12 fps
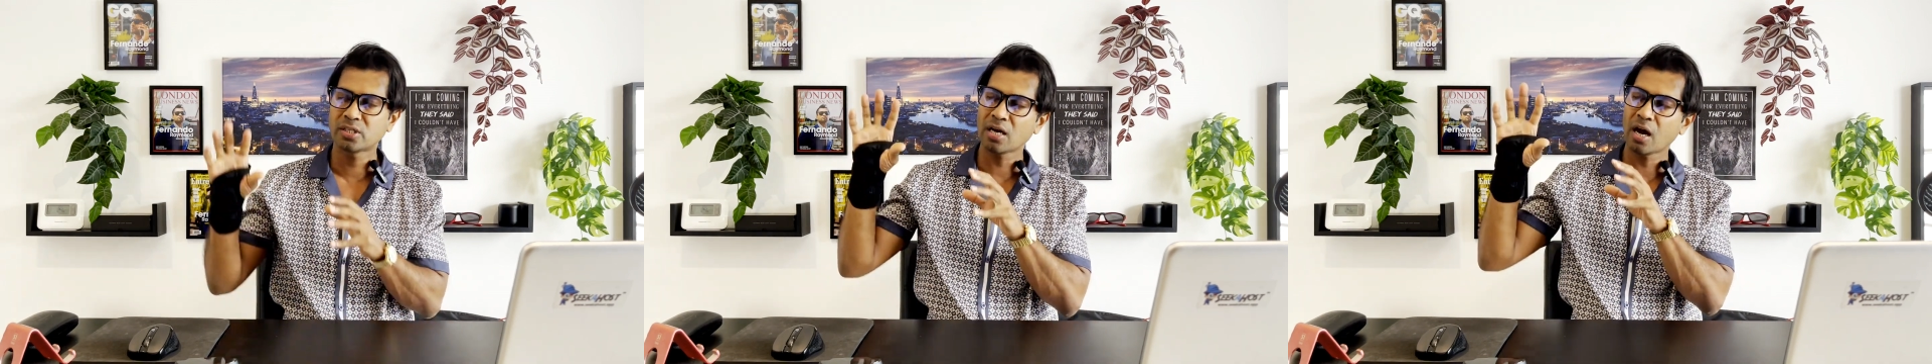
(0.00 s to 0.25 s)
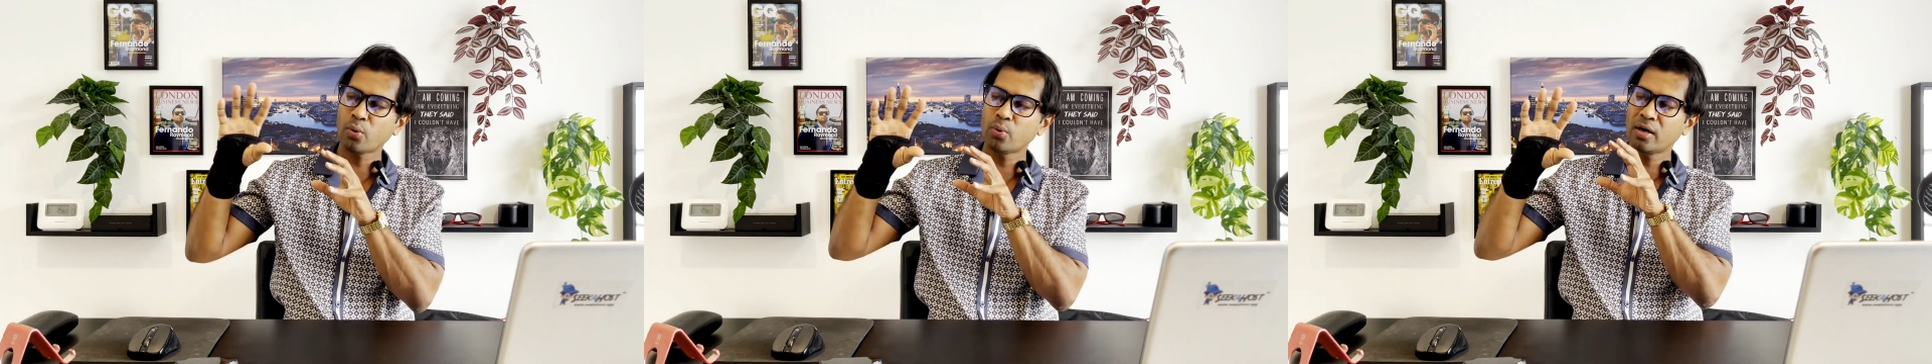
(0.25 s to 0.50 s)
See
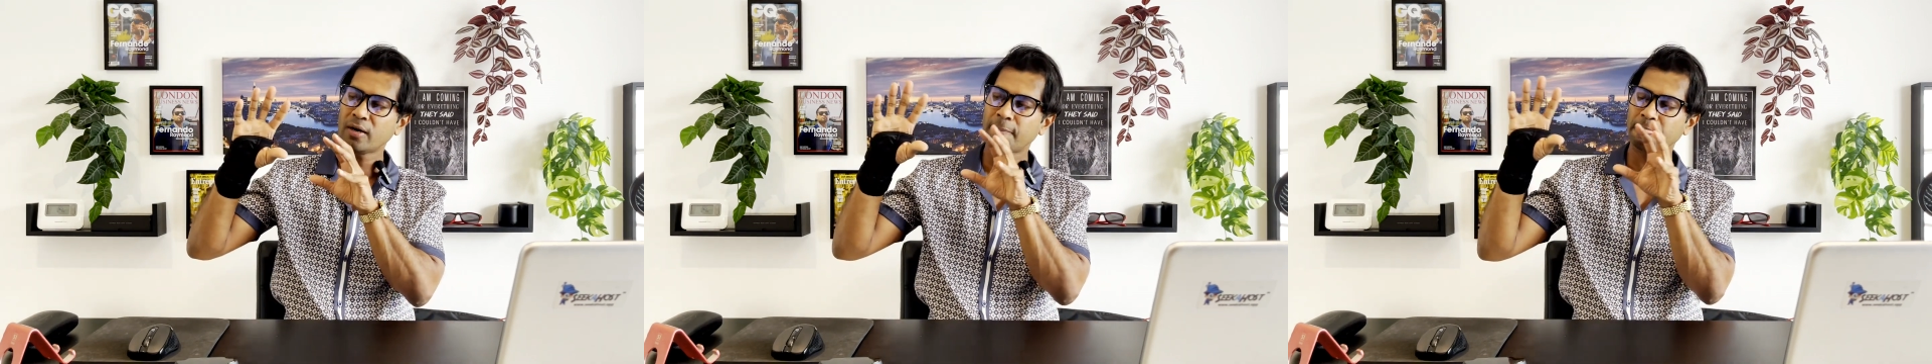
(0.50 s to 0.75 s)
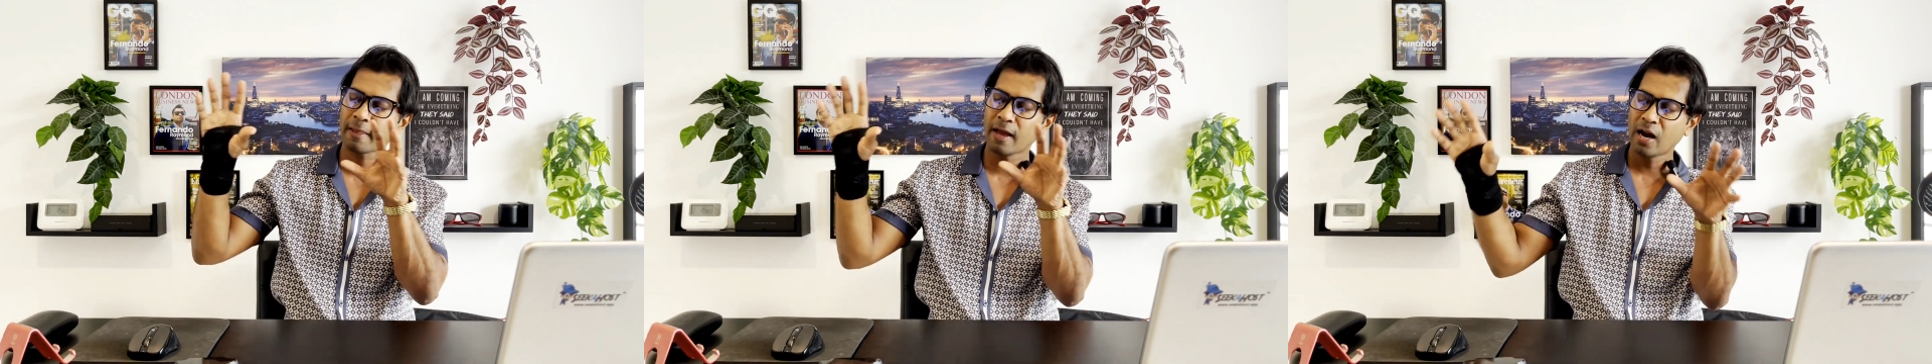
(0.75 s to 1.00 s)
how
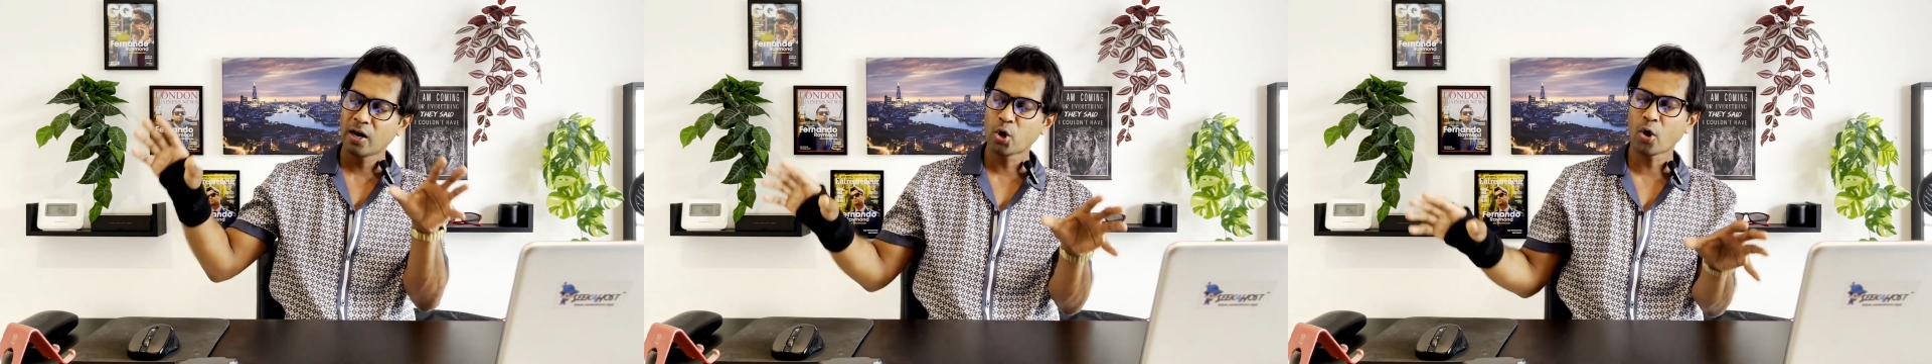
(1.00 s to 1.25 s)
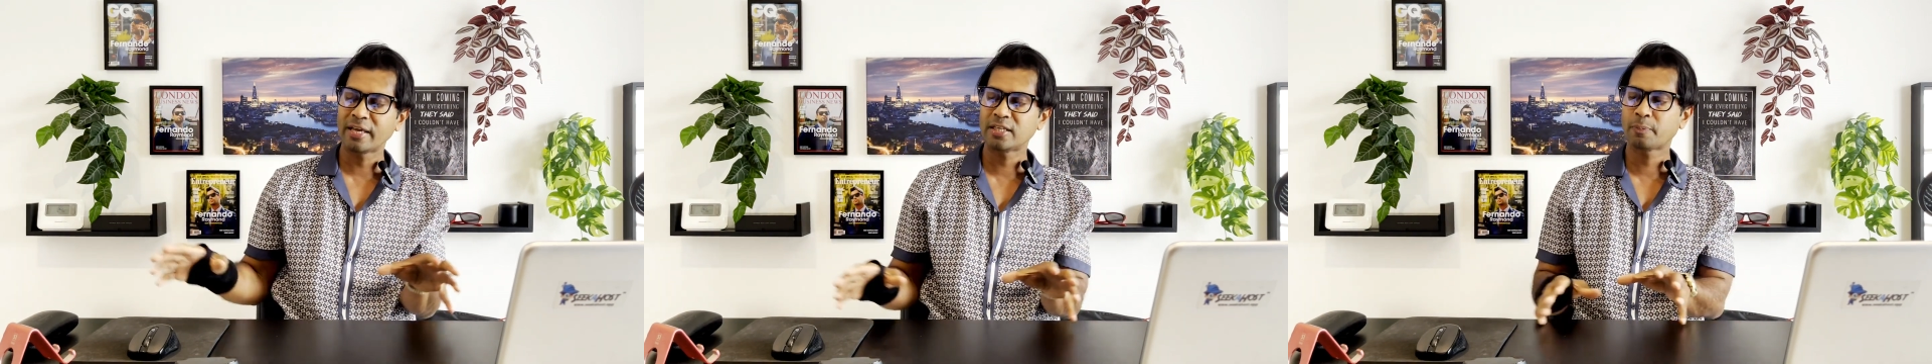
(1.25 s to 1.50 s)
her
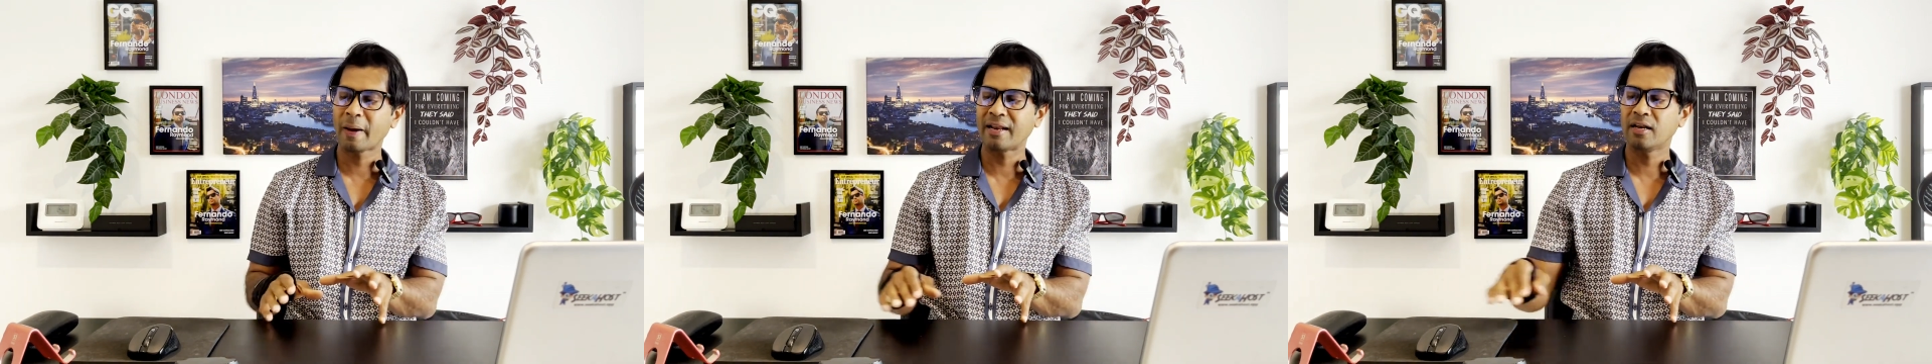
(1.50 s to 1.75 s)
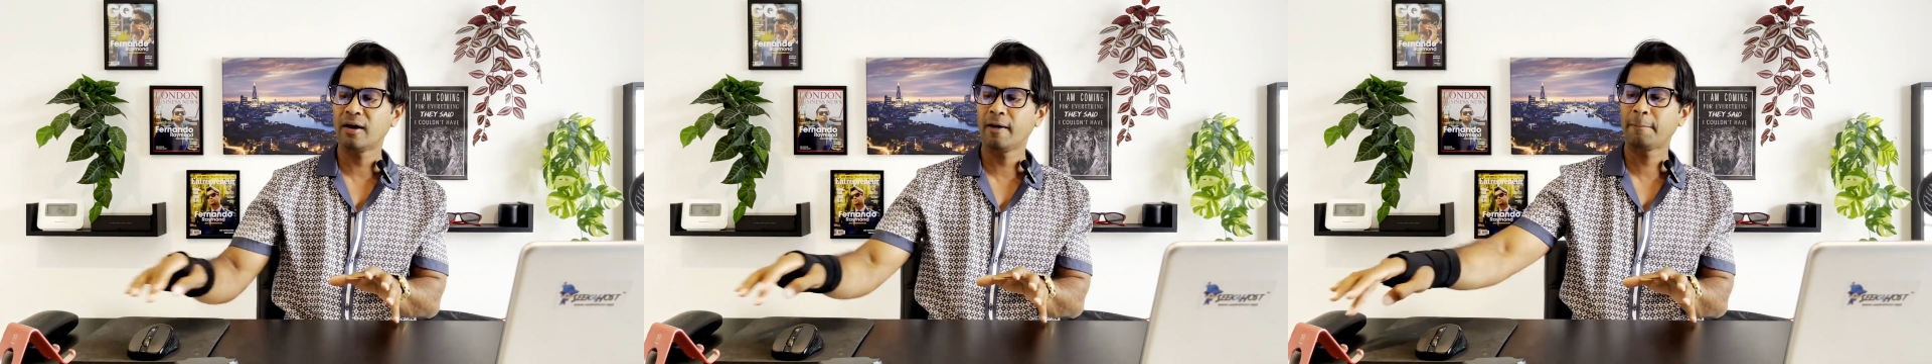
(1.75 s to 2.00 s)
knowledge
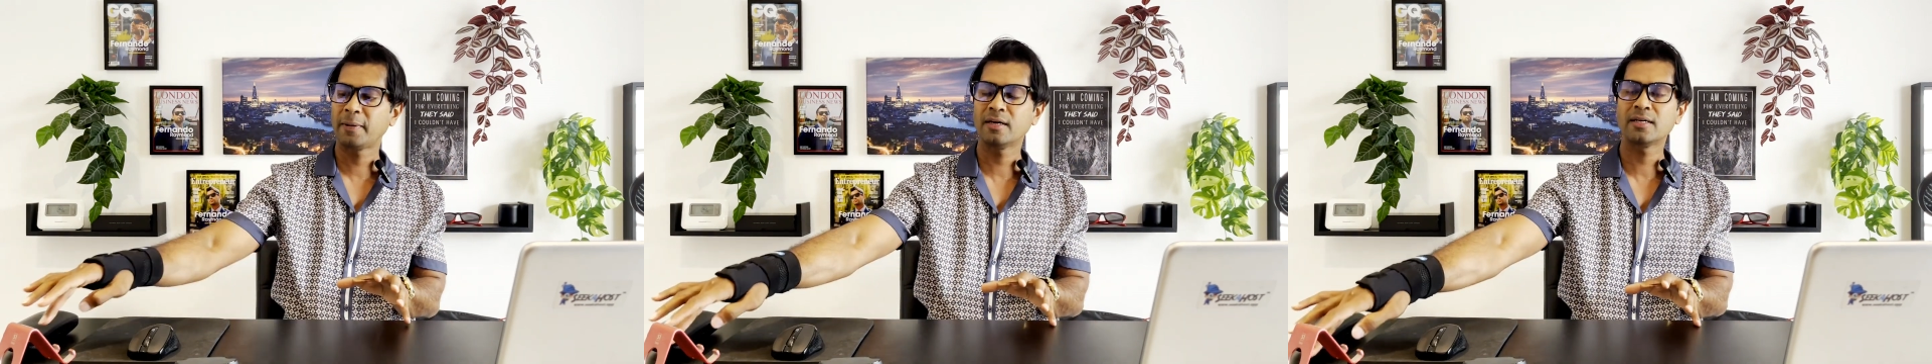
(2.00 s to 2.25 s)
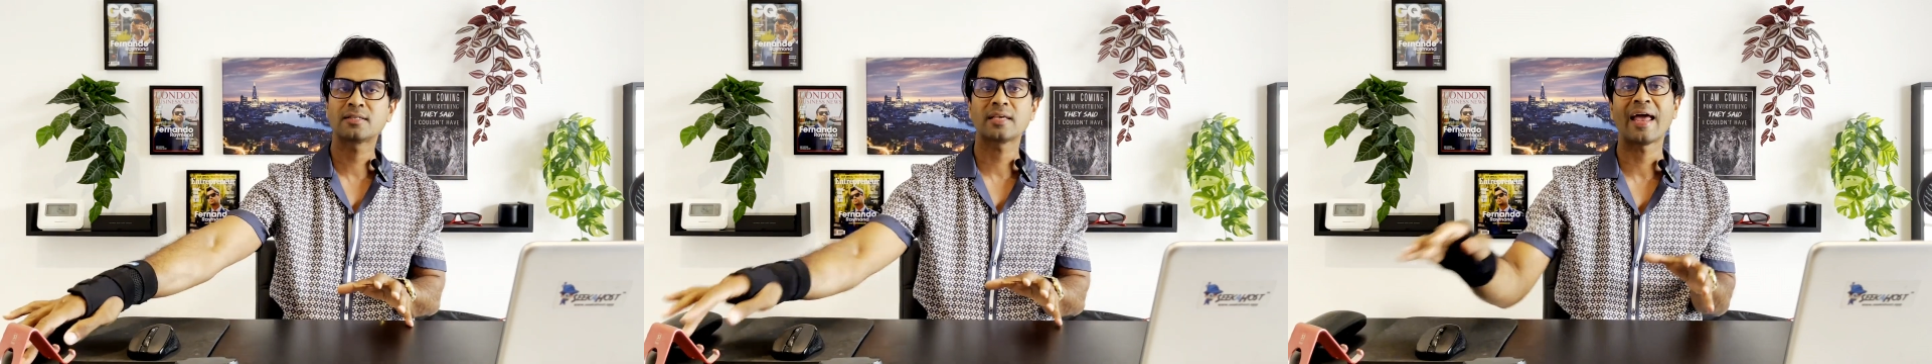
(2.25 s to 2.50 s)
panel appears,